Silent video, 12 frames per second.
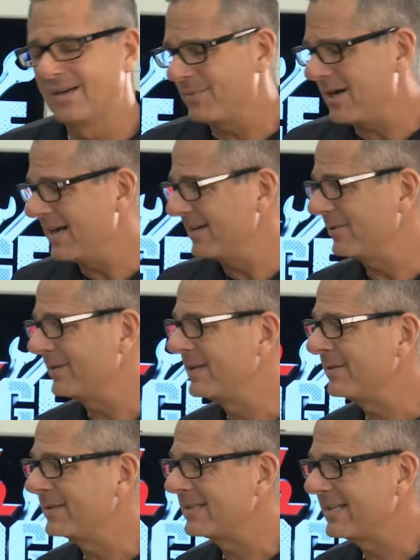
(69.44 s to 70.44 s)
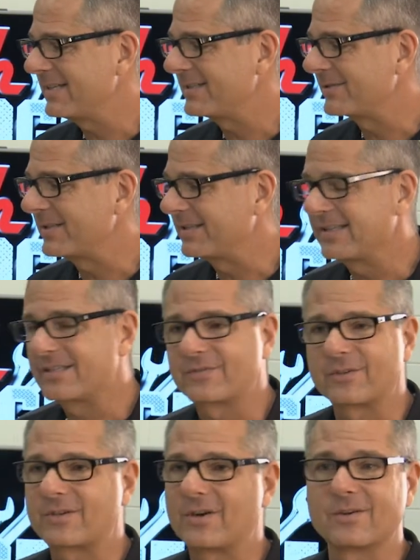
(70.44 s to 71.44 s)
Brian, it really only takes three things
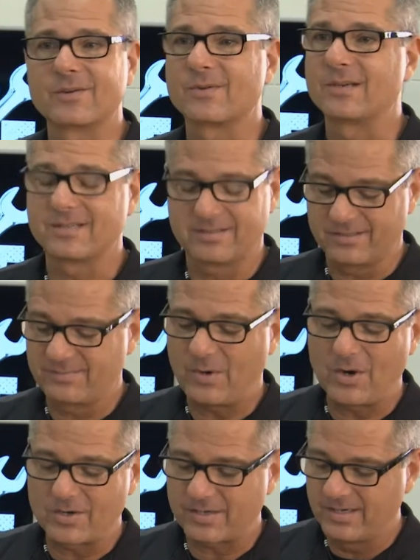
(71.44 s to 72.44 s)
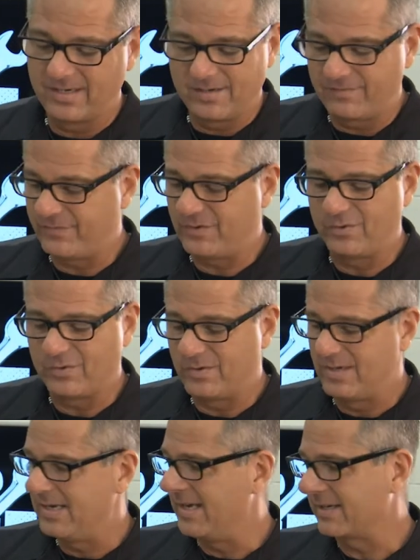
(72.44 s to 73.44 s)
for a car to run: spark, fuel,
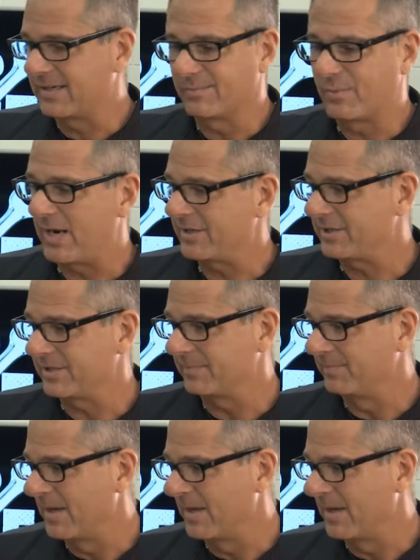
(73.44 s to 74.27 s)
and compression.